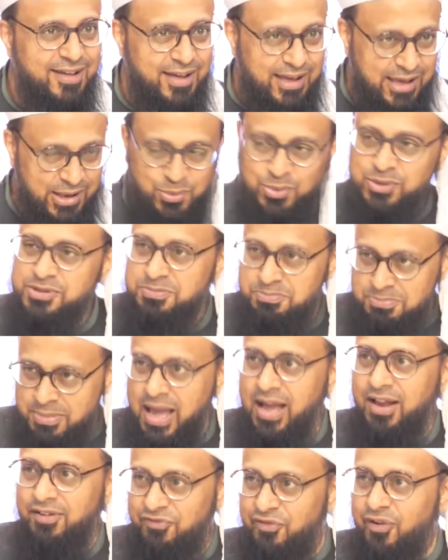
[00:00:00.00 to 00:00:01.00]
It was
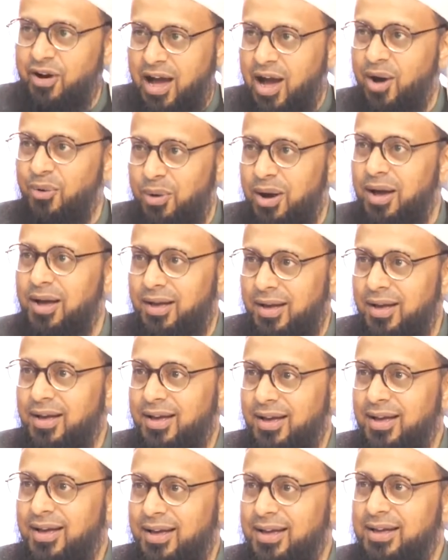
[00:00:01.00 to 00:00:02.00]
made for our
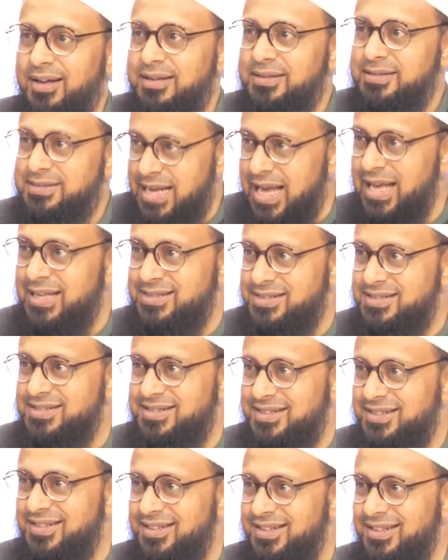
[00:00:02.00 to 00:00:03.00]

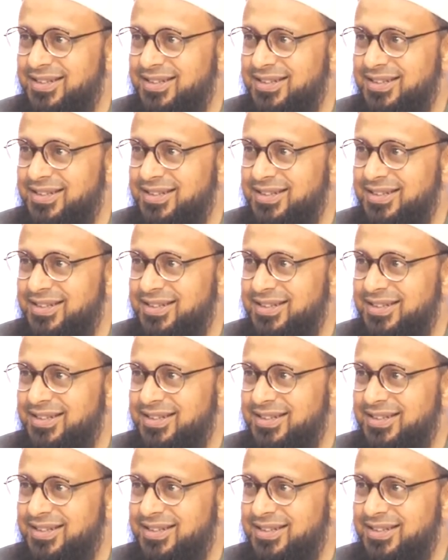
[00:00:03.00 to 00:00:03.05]
test.